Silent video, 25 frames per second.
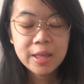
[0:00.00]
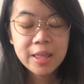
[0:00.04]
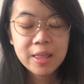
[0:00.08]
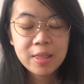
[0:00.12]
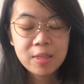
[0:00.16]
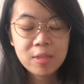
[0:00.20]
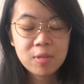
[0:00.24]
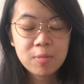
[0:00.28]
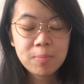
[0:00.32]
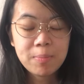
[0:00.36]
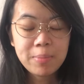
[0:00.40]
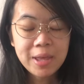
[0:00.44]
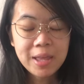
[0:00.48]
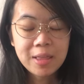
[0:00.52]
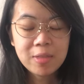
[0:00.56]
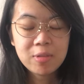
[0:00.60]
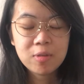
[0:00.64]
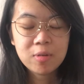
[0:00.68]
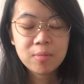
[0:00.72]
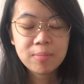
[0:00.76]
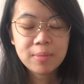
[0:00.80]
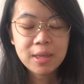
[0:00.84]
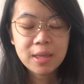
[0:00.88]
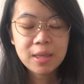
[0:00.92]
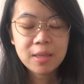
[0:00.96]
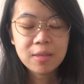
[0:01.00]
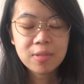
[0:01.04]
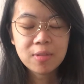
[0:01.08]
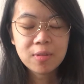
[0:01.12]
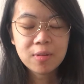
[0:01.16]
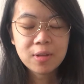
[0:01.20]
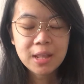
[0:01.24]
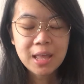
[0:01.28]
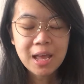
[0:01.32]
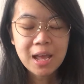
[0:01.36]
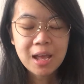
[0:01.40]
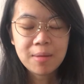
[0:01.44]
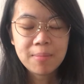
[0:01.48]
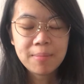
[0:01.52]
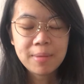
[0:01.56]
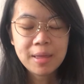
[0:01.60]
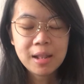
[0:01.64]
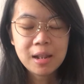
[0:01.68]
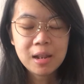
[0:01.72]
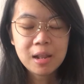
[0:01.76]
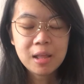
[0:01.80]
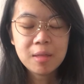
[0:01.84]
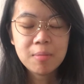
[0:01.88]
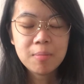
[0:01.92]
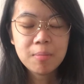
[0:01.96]
Speak to me so that I may
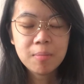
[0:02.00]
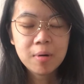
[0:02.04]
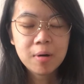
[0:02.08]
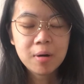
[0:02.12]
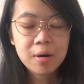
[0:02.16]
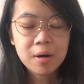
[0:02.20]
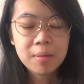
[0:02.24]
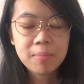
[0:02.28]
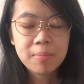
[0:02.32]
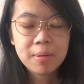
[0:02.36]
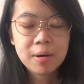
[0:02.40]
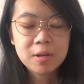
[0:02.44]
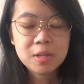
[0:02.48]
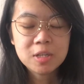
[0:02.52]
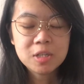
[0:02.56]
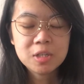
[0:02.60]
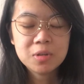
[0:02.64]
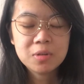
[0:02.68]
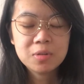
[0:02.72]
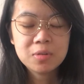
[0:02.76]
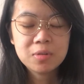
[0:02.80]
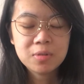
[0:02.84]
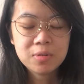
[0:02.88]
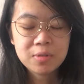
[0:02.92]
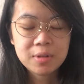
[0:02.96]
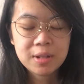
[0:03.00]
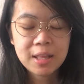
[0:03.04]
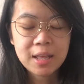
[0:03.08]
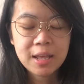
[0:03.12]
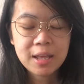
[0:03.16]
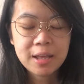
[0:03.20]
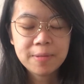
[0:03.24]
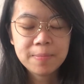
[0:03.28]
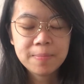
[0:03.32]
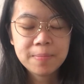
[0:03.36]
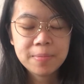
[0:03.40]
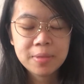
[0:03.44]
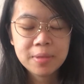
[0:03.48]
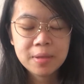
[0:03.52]
learn more about you today.